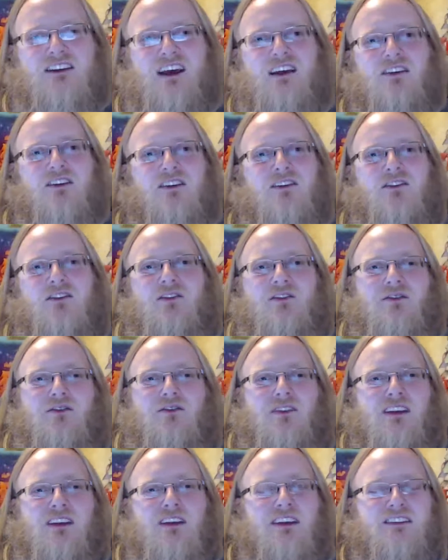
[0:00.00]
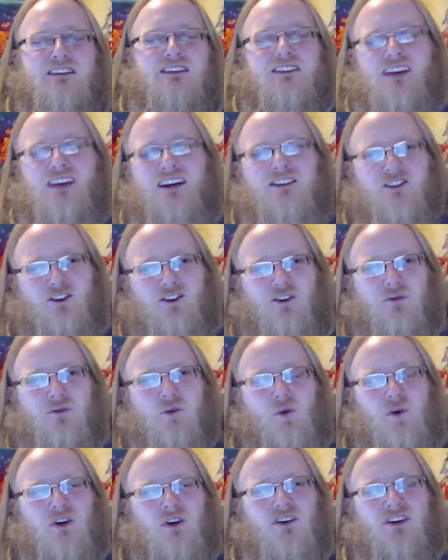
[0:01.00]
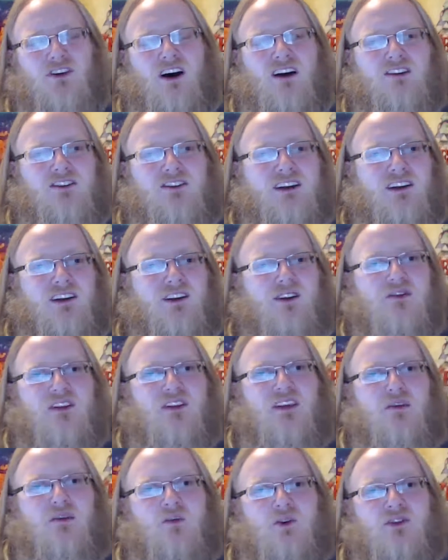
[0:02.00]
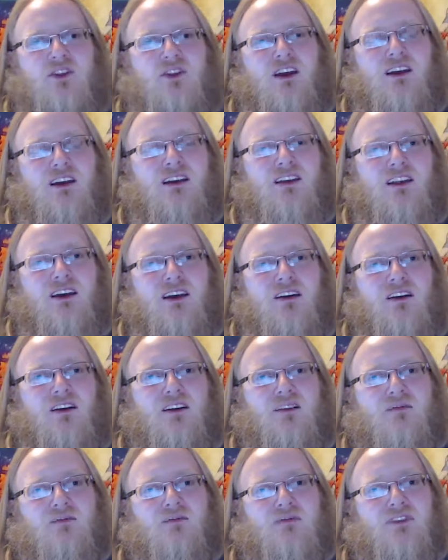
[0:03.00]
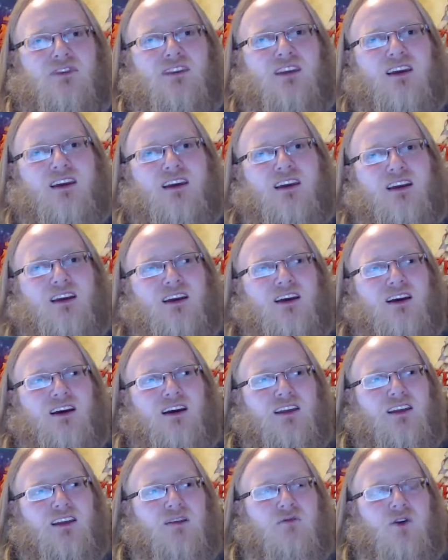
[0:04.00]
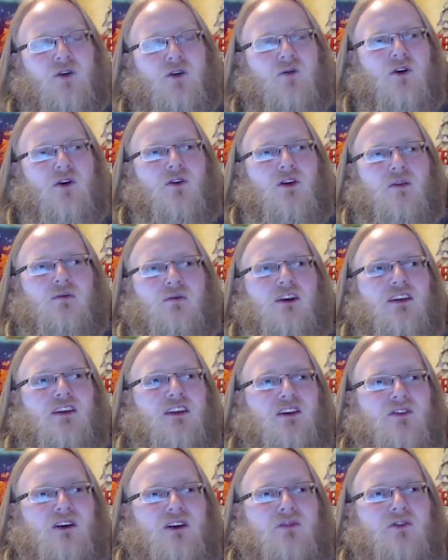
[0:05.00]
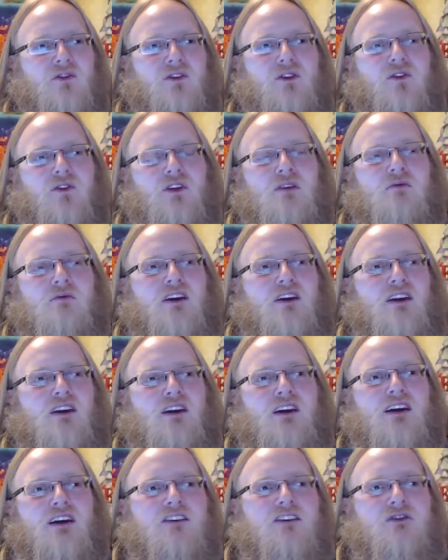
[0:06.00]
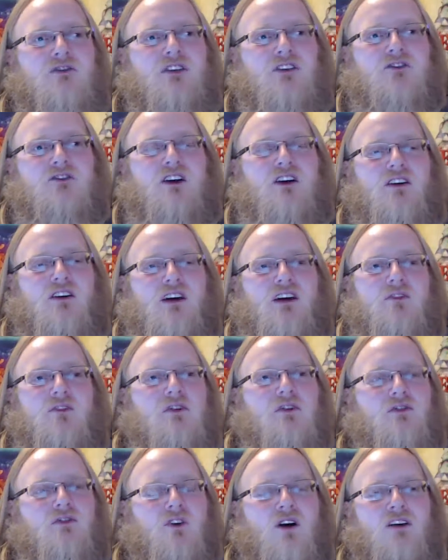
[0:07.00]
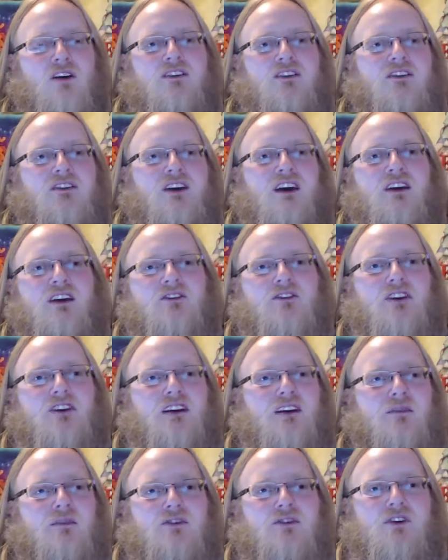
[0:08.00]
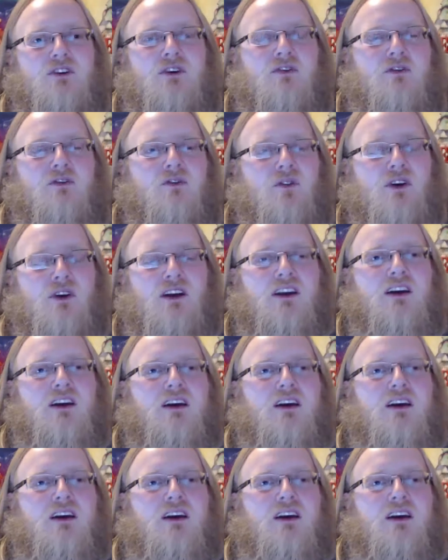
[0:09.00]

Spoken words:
of, it's a nice little touch, and I love that they put that in there. And then Momo, being the clever little lemur that he is, figures out how to unlock his cage, setting himself free.